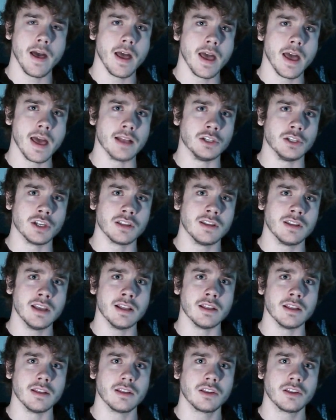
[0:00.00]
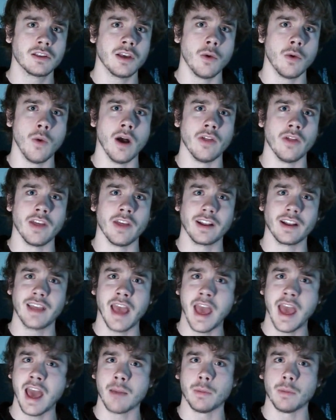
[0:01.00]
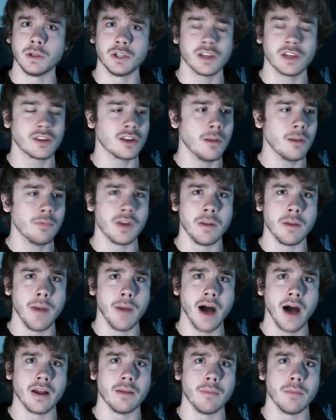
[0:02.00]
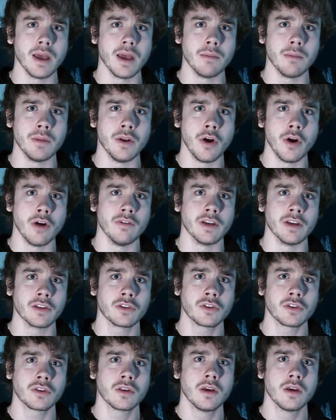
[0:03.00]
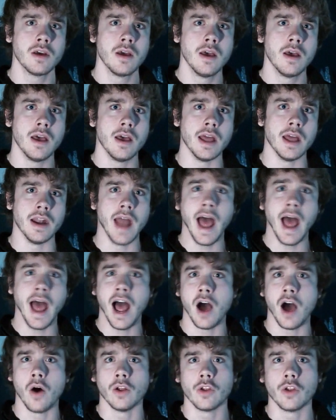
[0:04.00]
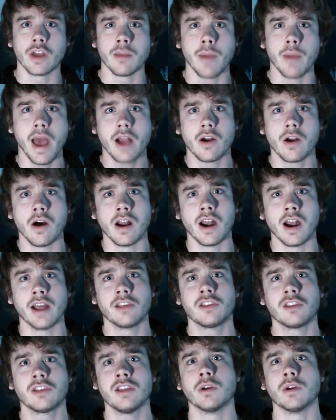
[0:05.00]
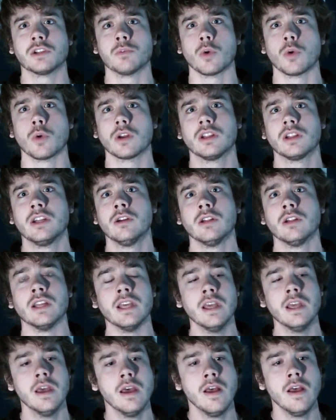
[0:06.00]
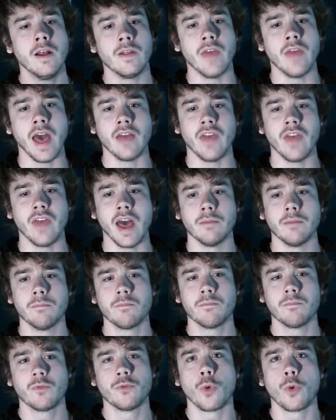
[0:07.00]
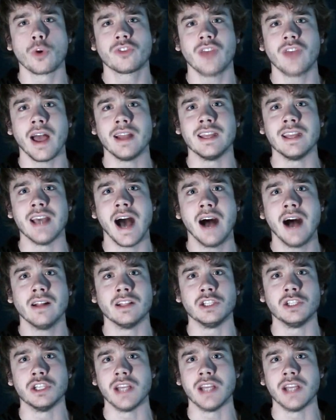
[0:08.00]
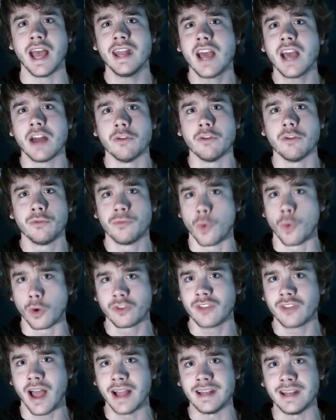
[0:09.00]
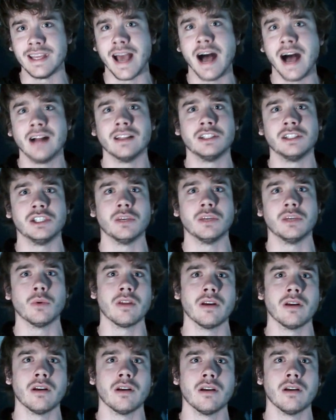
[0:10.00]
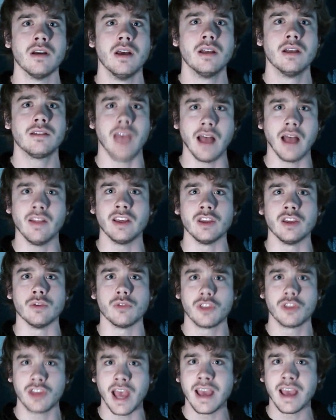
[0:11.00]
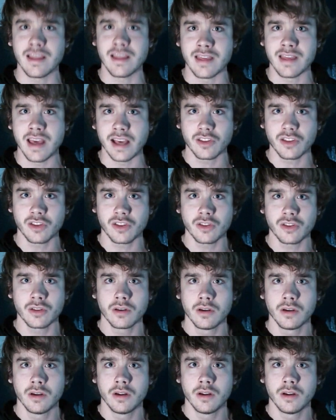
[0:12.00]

it just didn't sit well. That camp, it just something about it made me nervous. And now, looking back on it, I see much more clearly that that forced ideology, any kind of forced ideology where they're telling you, say this,